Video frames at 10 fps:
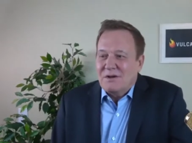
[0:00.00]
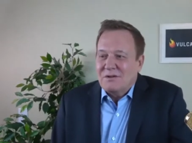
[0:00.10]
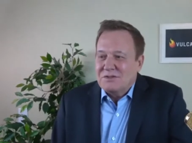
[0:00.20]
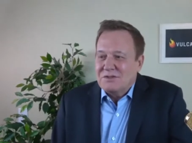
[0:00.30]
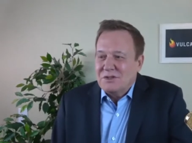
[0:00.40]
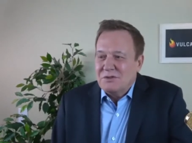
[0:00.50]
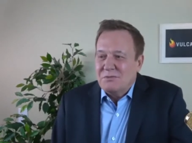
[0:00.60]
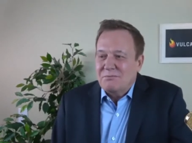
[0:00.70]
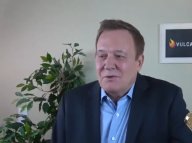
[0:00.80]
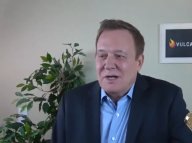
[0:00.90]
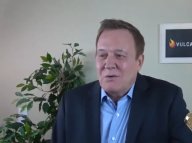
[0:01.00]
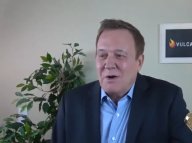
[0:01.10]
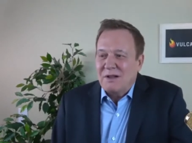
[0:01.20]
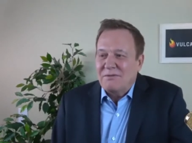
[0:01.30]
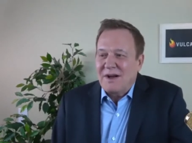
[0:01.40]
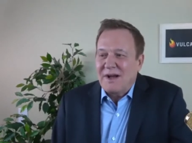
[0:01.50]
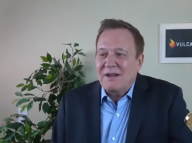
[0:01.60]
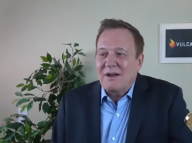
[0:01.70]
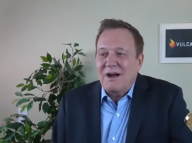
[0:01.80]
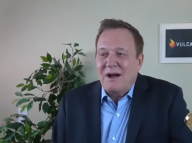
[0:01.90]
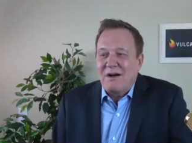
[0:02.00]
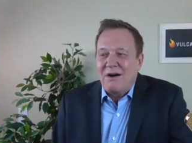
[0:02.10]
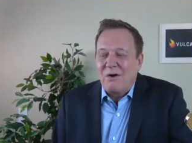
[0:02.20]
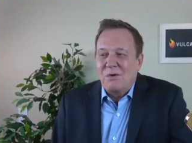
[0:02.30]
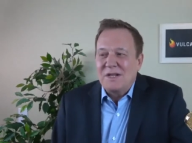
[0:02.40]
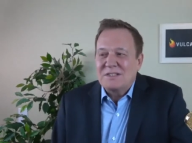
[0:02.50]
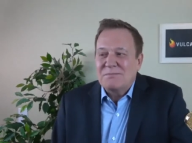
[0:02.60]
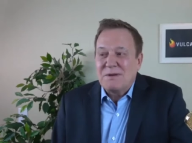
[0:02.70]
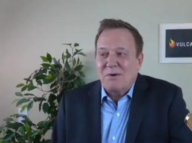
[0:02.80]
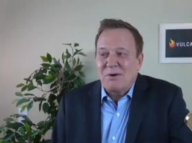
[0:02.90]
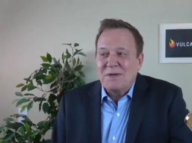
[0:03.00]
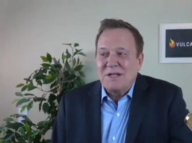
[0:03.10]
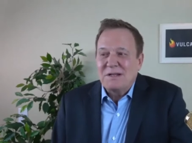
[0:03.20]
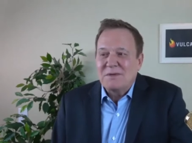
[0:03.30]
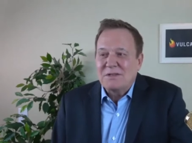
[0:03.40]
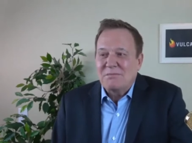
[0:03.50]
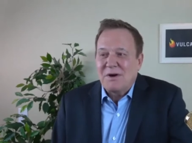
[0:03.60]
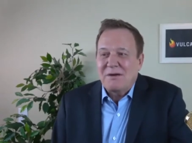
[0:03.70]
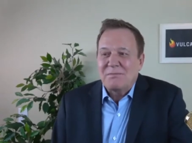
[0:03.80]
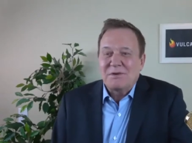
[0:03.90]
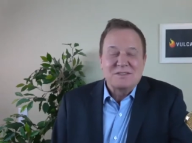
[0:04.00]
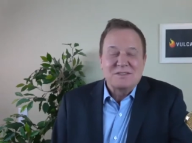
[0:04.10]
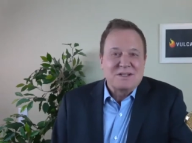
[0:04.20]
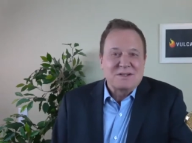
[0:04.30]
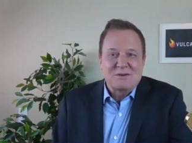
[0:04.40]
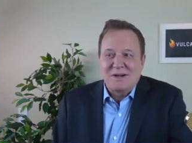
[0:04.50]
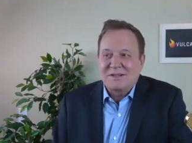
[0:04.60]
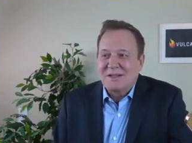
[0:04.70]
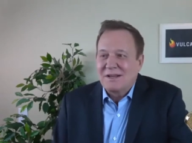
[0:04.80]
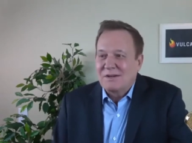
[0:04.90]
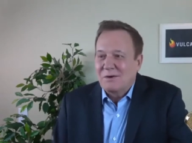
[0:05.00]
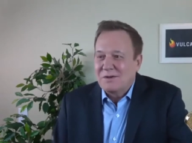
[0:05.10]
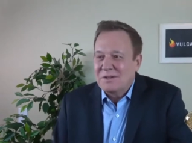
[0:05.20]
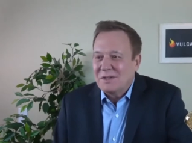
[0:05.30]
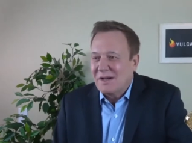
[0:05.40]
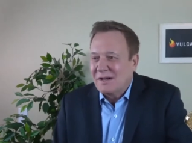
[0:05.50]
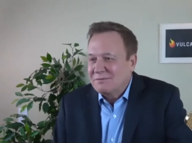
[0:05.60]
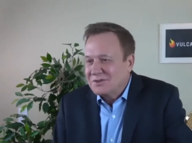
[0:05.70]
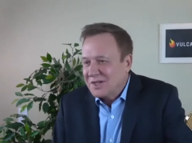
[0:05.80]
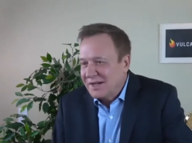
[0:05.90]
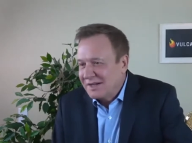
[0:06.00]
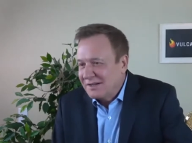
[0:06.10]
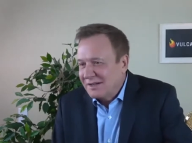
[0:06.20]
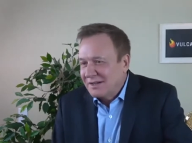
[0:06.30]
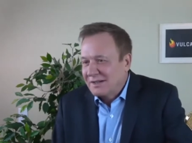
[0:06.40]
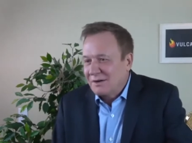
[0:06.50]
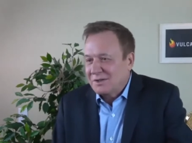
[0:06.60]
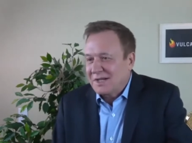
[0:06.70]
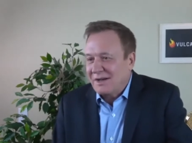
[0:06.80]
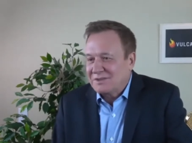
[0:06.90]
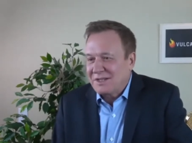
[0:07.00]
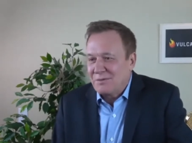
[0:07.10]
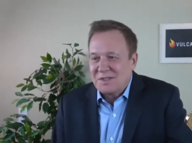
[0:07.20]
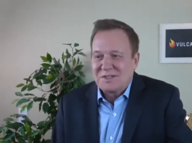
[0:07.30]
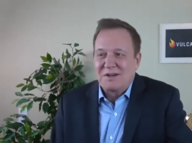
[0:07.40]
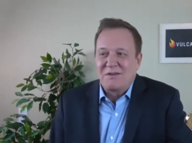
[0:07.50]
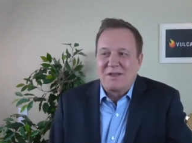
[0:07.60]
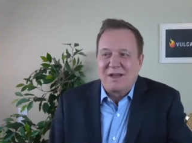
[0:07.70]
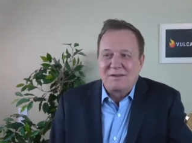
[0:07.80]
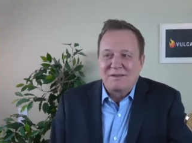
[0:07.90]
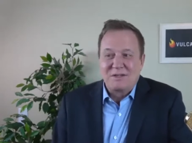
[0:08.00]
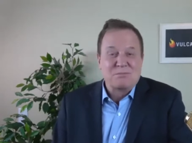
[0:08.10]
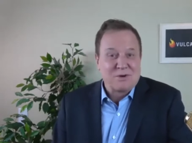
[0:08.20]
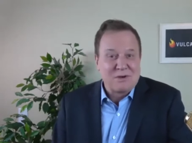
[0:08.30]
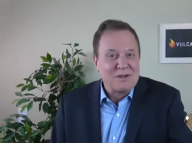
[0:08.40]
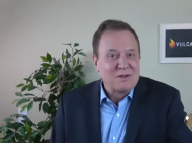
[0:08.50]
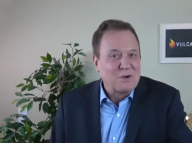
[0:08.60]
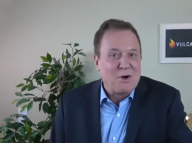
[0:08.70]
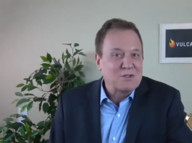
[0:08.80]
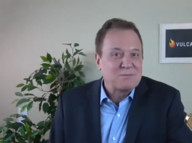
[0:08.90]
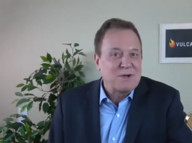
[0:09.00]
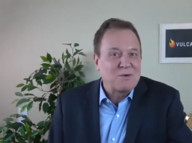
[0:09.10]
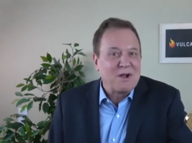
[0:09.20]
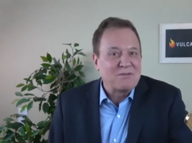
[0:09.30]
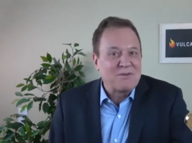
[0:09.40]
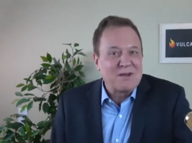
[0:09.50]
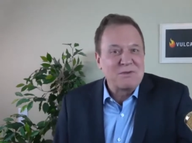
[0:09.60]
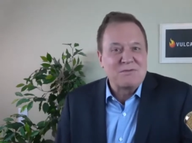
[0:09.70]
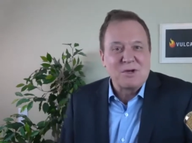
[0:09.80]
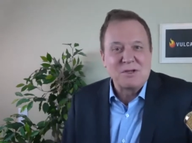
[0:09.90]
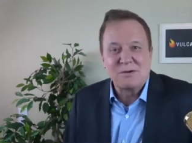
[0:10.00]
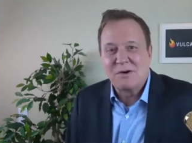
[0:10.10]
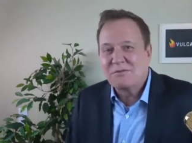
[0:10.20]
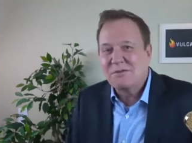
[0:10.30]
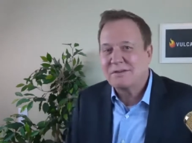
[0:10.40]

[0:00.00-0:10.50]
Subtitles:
Do you pre-qualify always before meeting them at the property? Is that correct? According to Jay Nowakowski wants to know that. Do you always pre-qualify before you go over there?